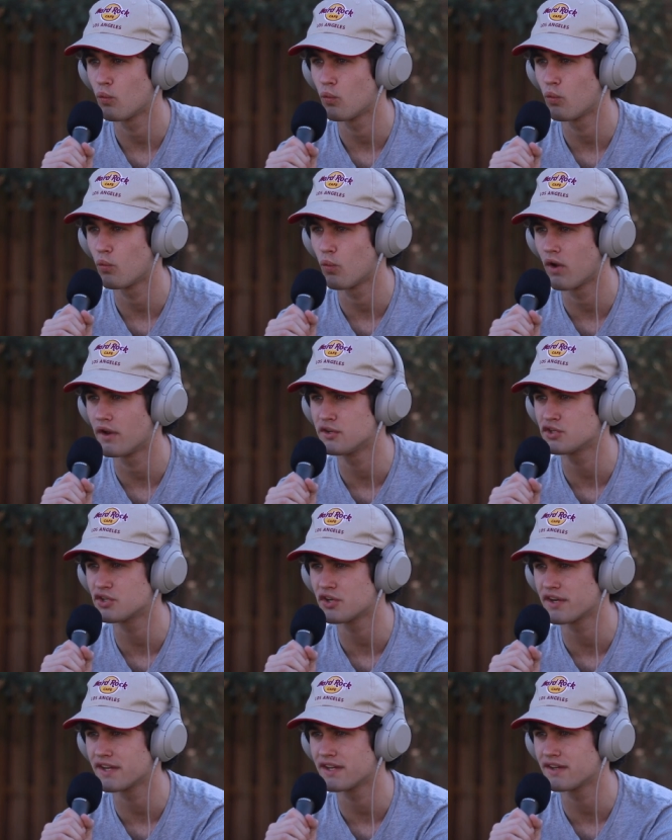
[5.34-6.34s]
one
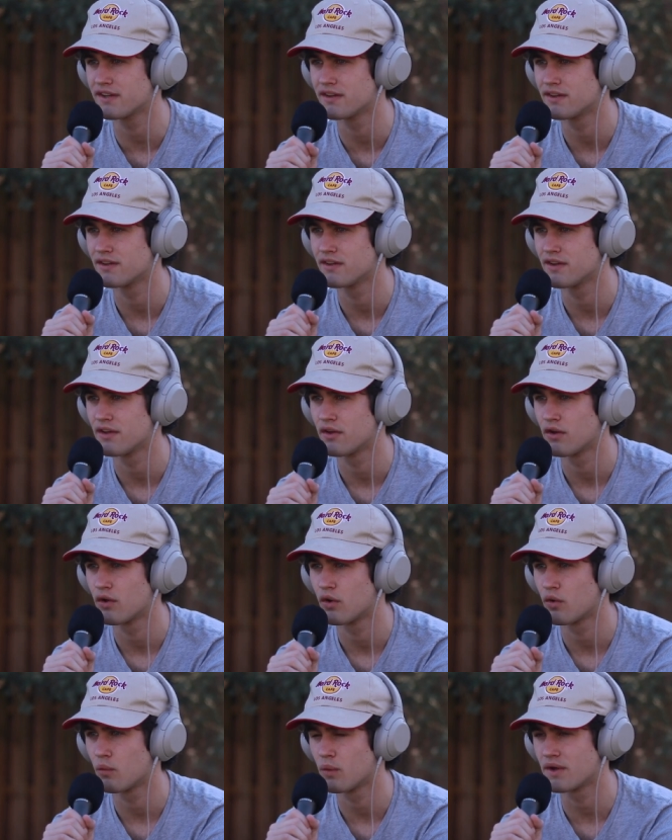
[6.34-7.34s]
treat,
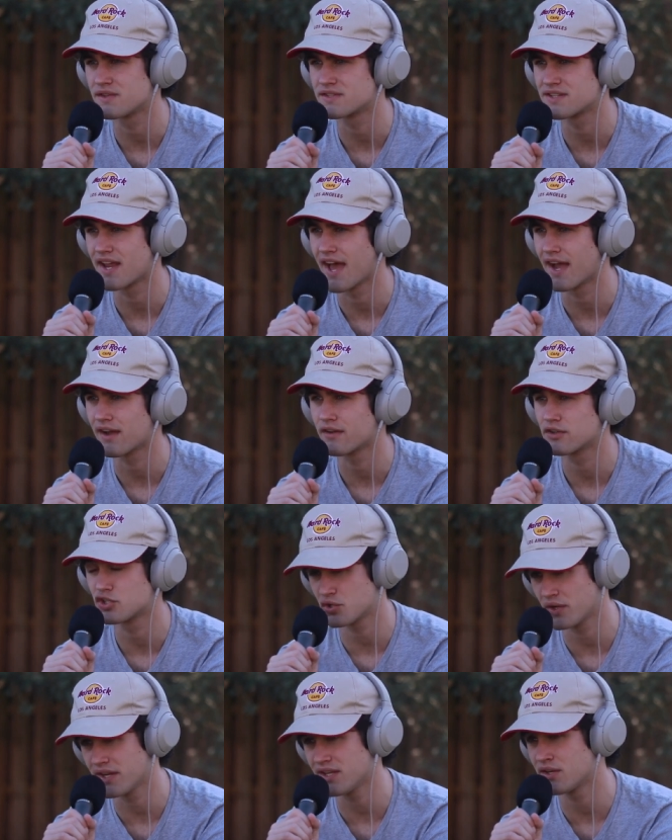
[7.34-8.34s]
one snack.
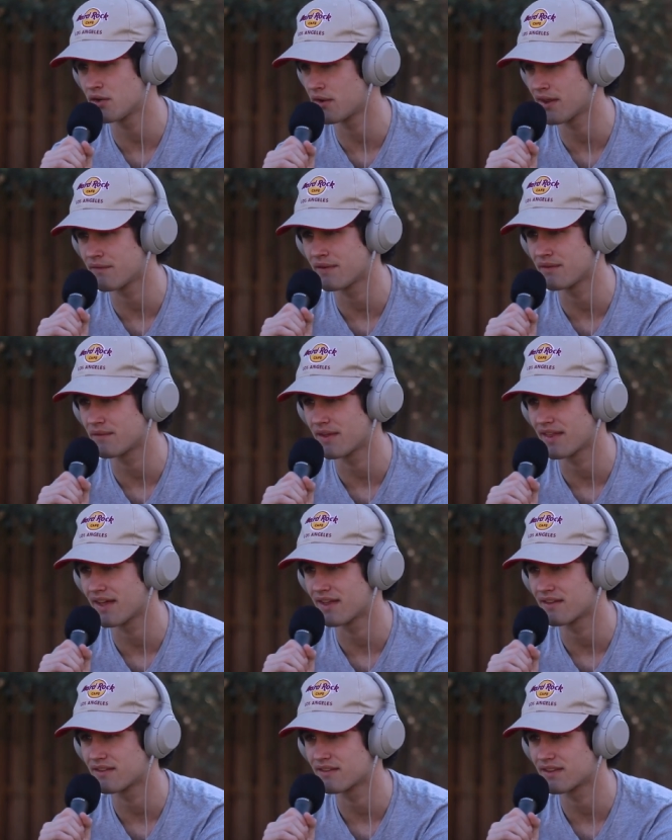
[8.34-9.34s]
Treat, you know what I mean by
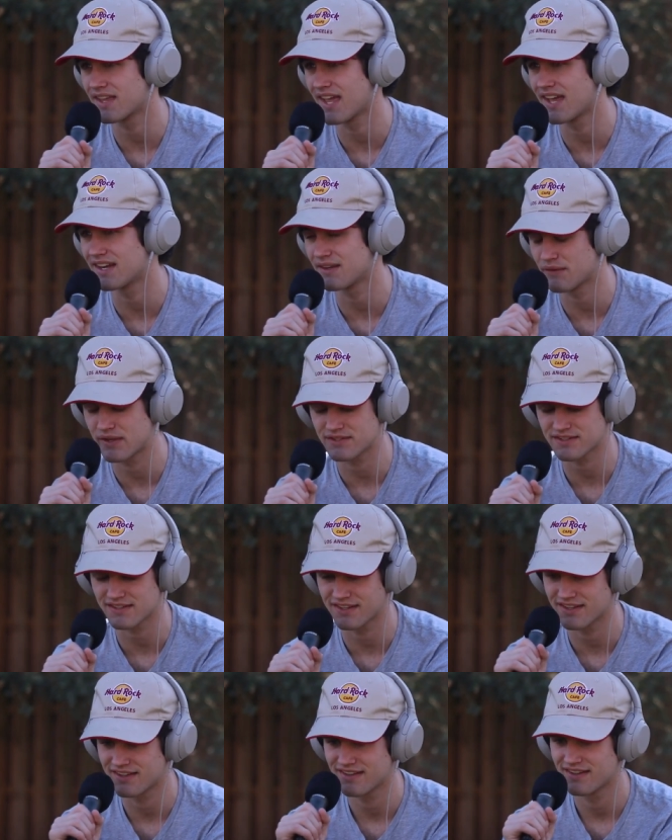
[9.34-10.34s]
that? Yeah. Candy,
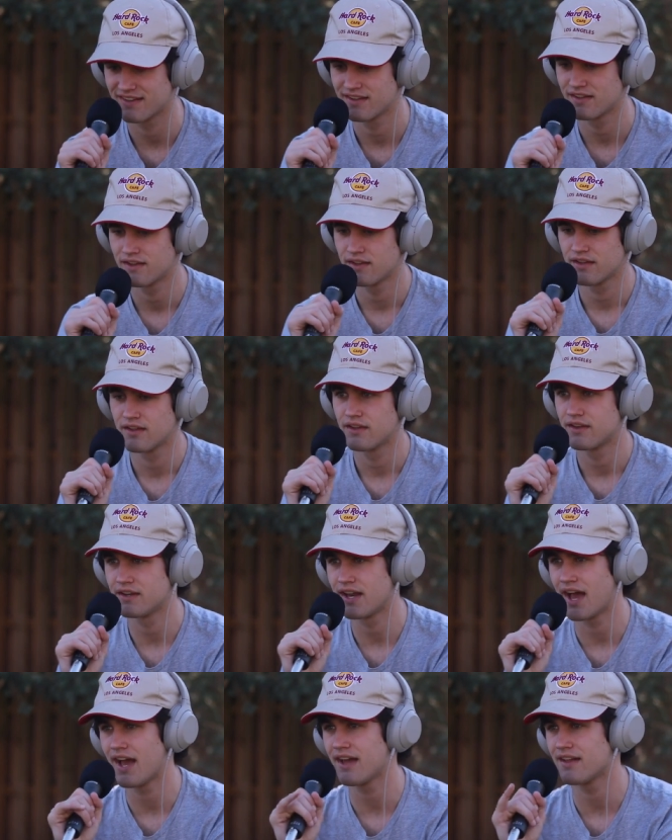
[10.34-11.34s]
basically. Okay.
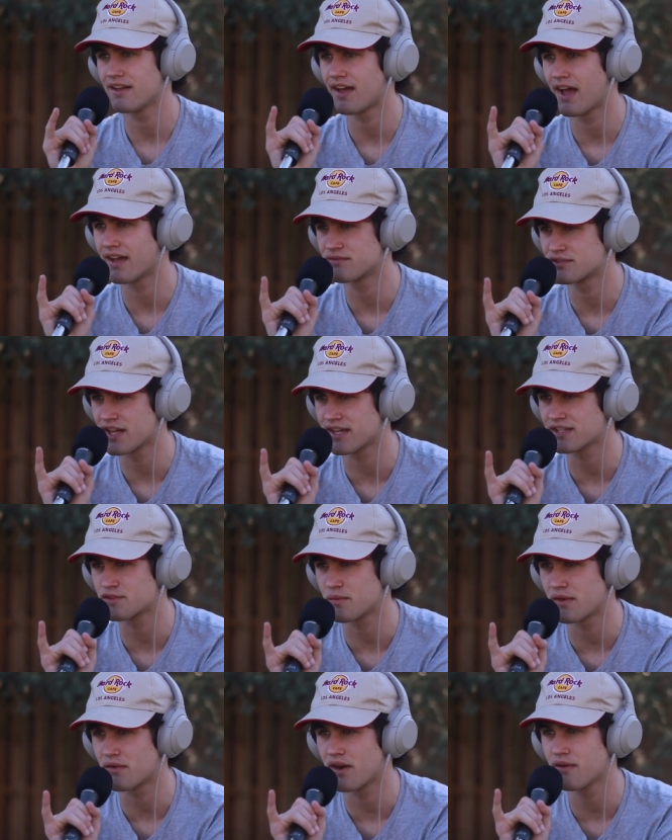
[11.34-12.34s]
Not, I'm saying
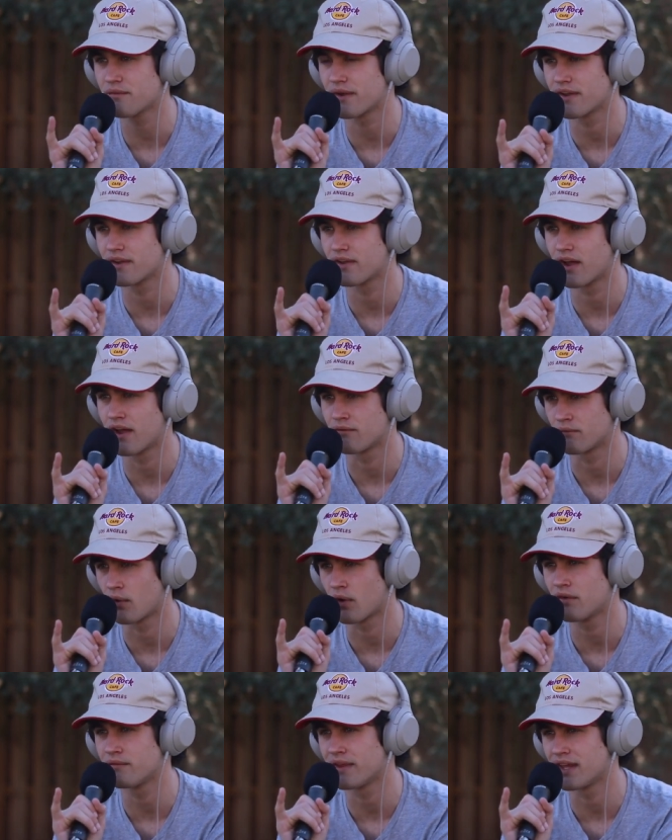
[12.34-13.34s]
speed run, but I'm
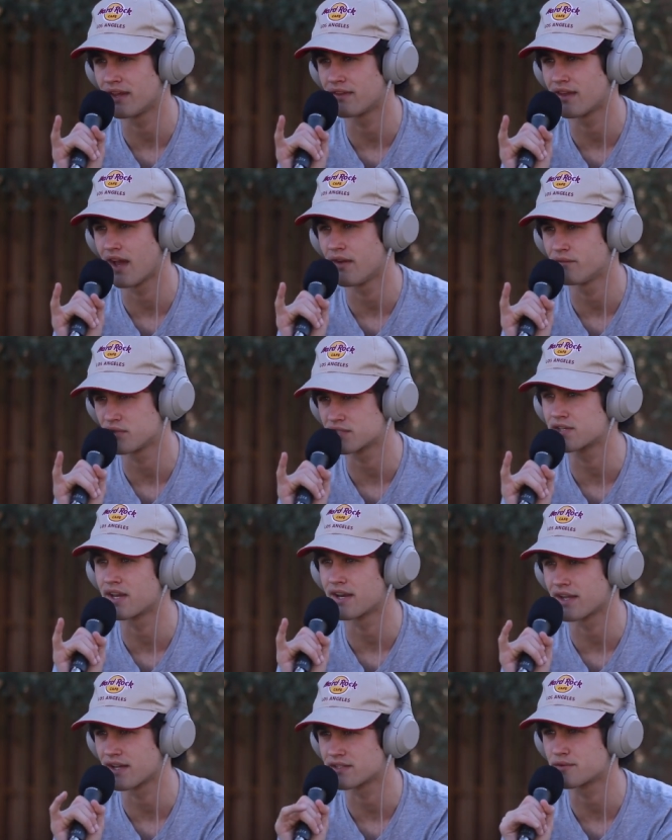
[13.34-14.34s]
more mean, I'm just
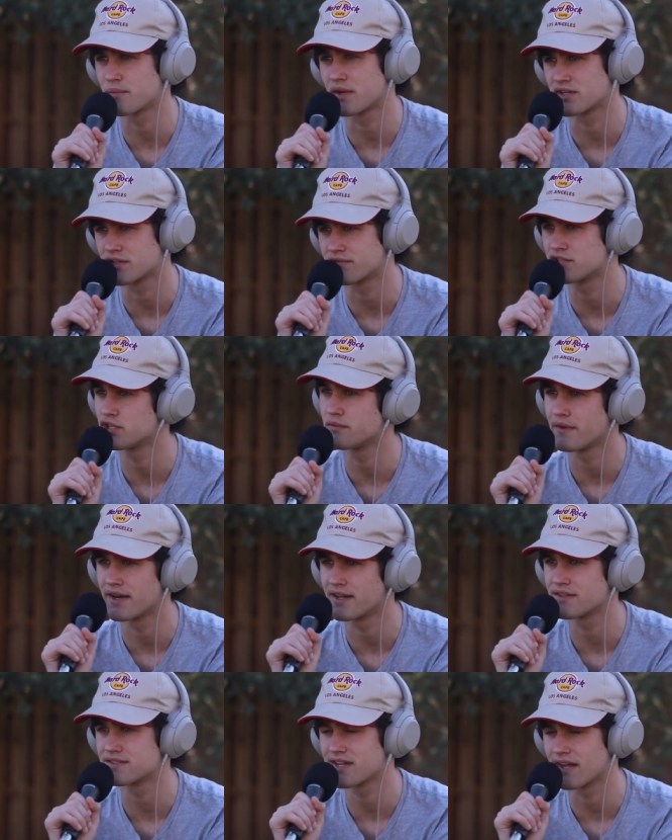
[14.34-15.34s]
getting us a bunch of two
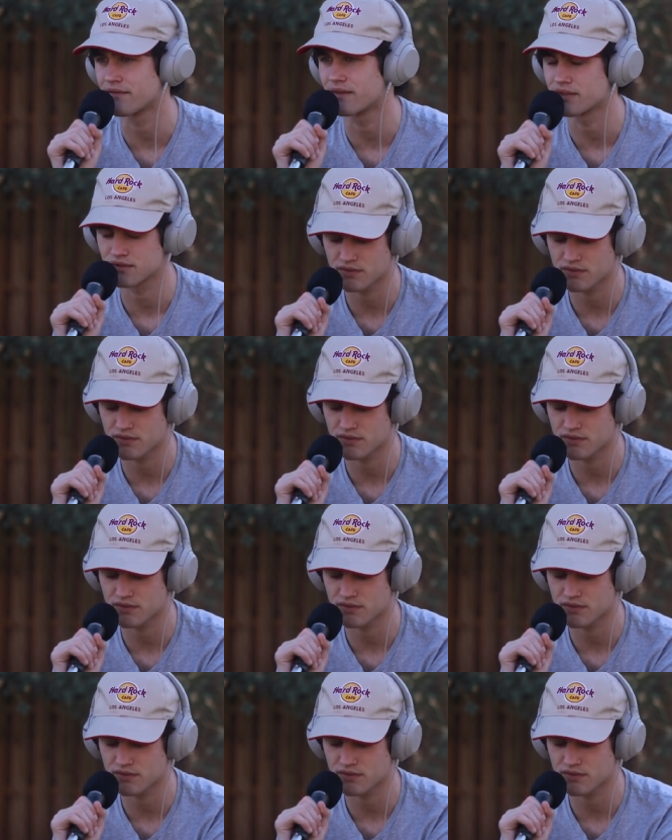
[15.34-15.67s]
minute Okay. segments,